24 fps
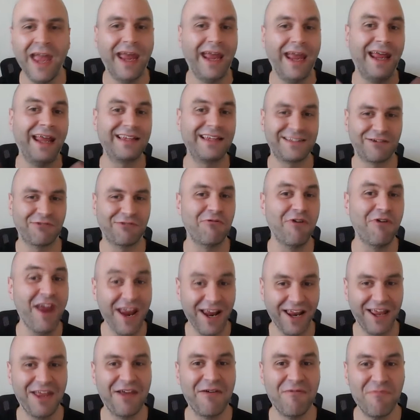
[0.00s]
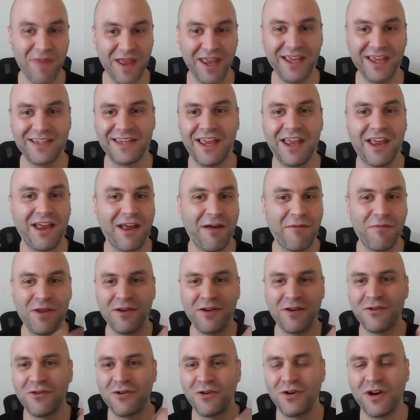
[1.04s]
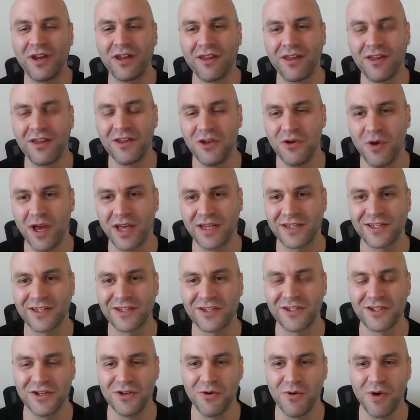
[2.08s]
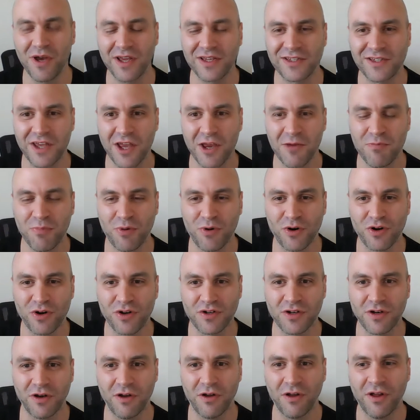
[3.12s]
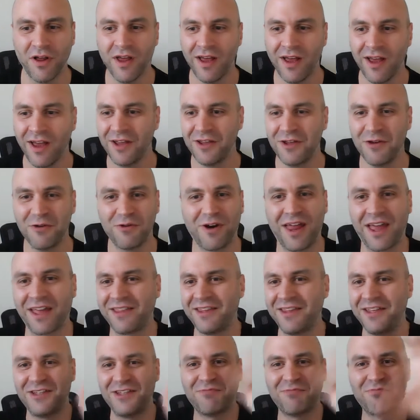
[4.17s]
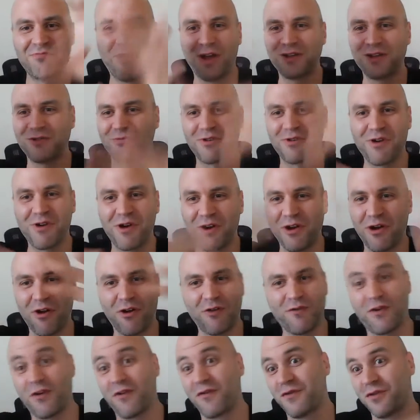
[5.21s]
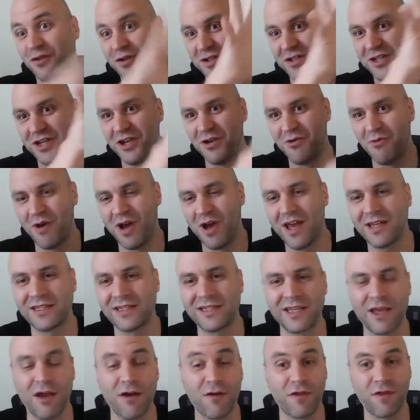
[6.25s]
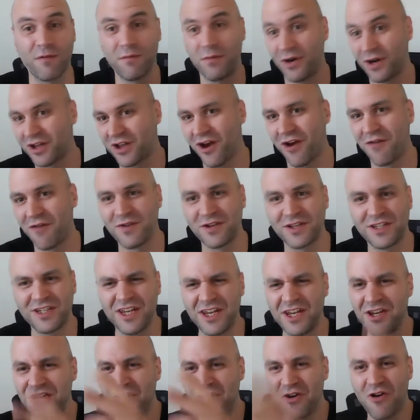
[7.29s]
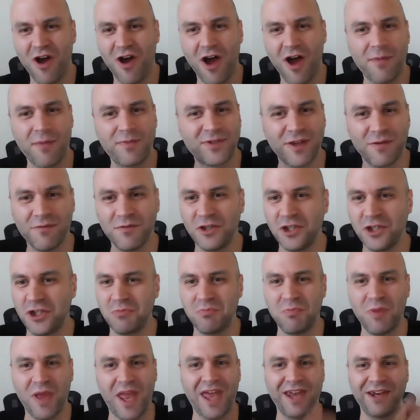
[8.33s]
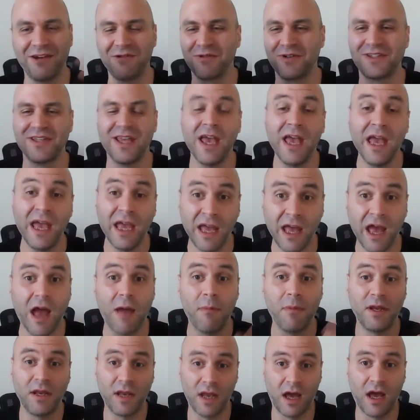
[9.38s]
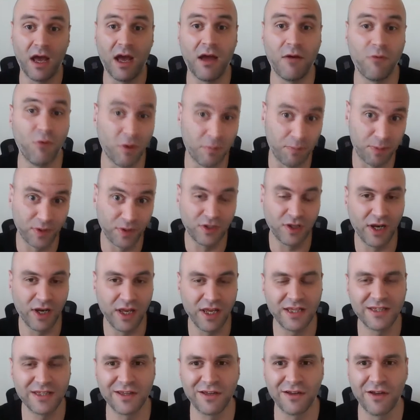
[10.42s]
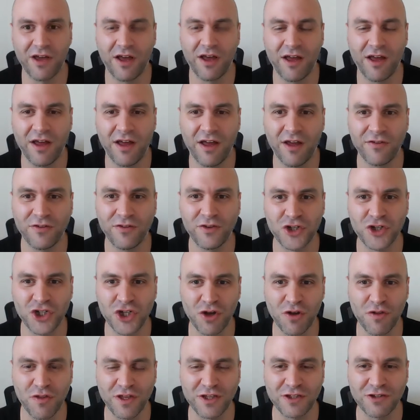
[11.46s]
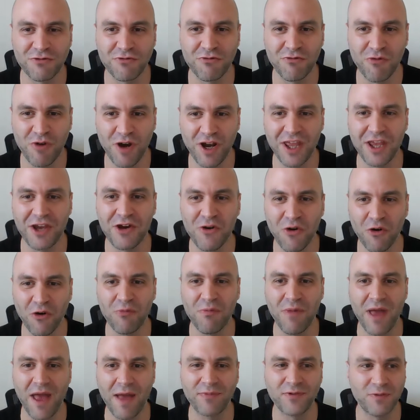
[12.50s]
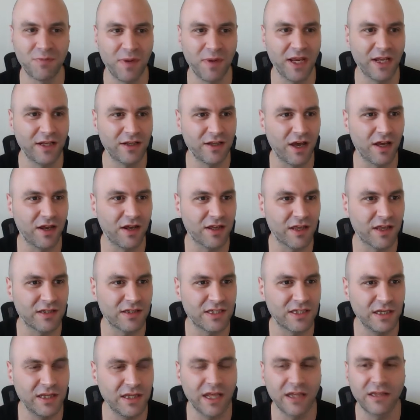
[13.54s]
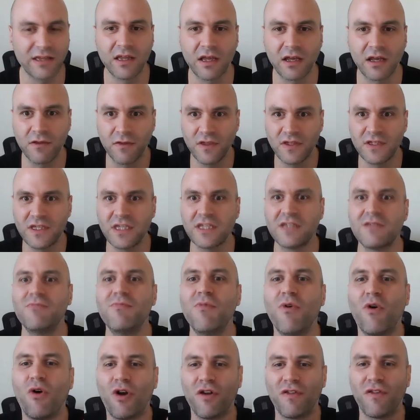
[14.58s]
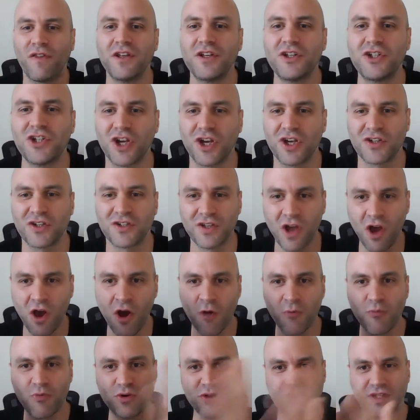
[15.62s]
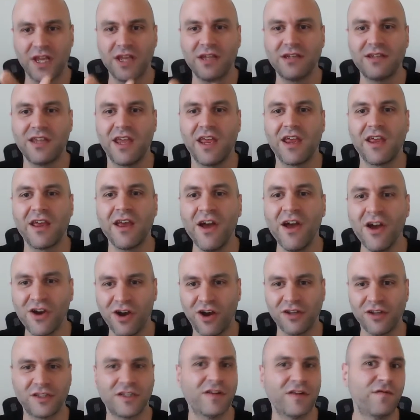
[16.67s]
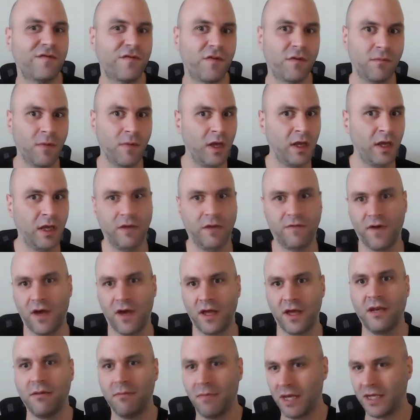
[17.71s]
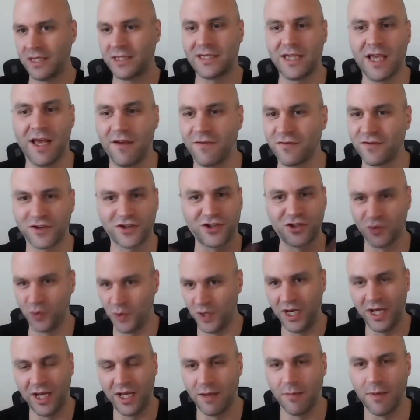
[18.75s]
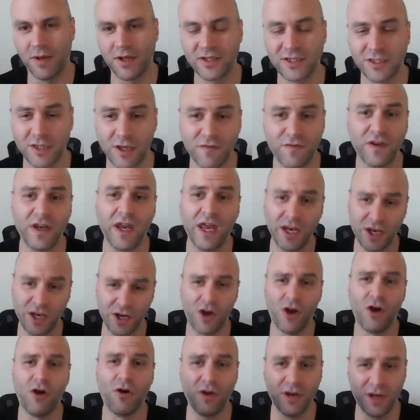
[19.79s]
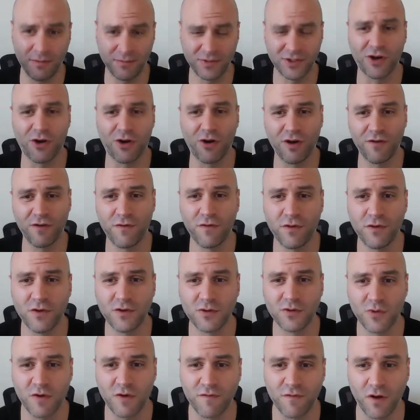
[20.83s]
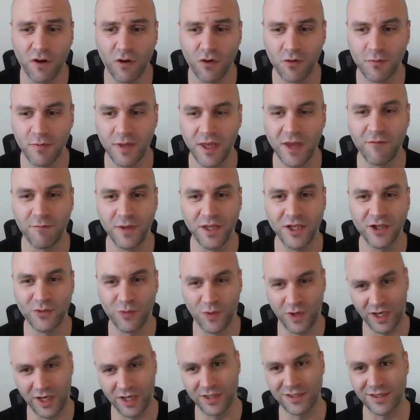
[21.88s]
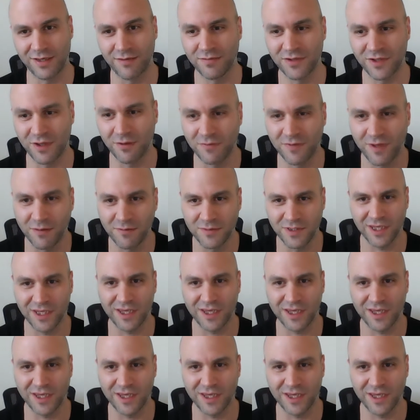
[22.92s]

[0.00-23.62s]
It's really amazing. I mean, during the USA, Portugal, you were like, these spots were going all over. Of course, the US, South America, obviously in Europe, some in Japan. It was, I mean, we'll put the links on the show. There's really cool maps being done. You can see that this is more than just presenting content from Ivan and myself just tweeting about stuff. And I know, and I'm sorry for those who are following me, I've been tweeting sometimes.